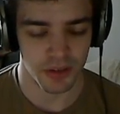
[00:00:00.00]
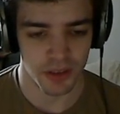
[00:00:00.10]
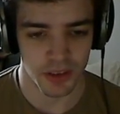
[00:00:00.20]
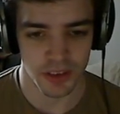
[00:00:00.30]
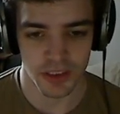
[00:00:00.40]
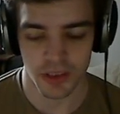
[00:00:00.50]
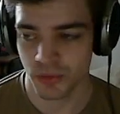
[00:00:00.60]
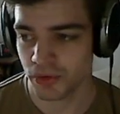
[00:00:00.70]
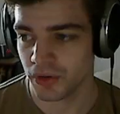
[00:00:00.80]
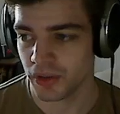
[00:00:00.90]
he comes
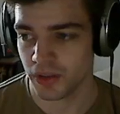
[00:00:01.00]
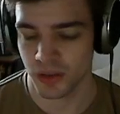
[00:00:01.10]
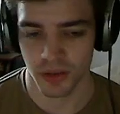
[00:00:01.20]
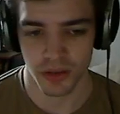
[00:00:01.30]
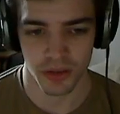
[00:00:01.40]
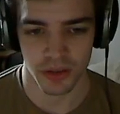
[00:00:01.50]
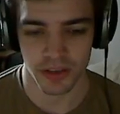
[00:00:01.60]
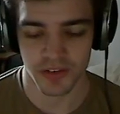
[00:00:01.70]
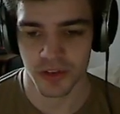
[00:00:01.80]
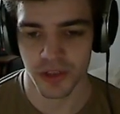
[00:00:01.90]
through the... let's
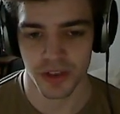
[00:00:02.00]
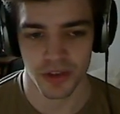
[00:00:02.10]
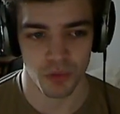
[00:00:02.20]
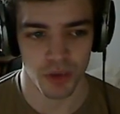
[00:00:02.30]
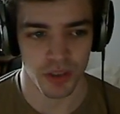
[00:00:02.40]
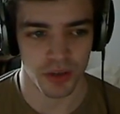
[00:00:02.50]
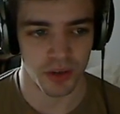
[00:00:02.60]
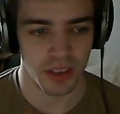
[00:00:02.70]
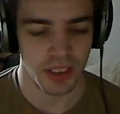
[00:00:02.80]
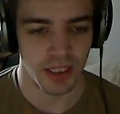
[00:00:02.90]
say you hit the rail
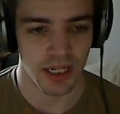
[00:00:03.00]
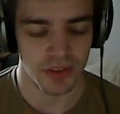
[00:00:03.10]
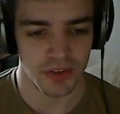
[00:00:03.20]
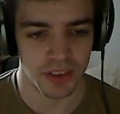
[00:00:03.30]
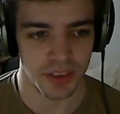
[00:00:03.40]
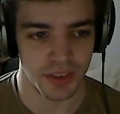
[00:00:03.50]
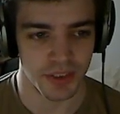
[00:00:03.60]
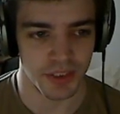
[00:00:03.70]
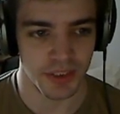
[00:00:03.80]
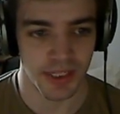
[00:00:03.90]
as
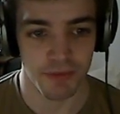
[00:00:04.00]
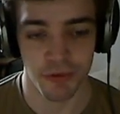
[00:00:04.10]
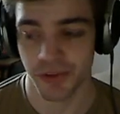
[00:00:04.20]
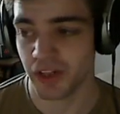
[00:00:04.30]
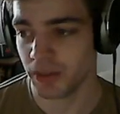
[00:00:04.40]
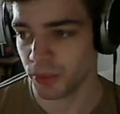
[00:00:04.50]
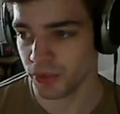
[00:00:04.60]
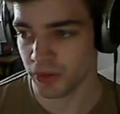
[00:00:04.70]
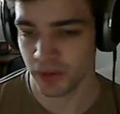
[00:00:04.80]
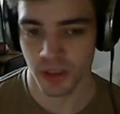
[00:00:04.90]
he came through the
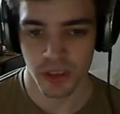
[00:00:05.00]
teleporter.